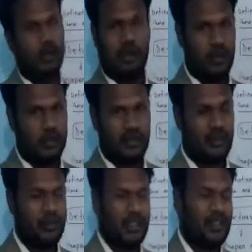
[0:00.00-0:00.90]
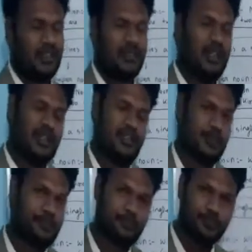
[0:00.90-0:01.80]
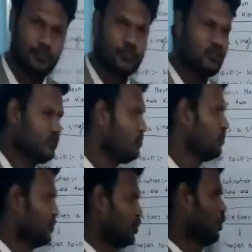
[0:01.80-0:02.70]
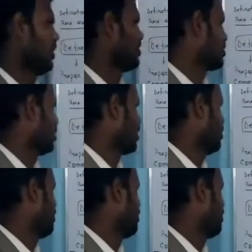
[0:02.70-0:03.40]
or something else. So let's talk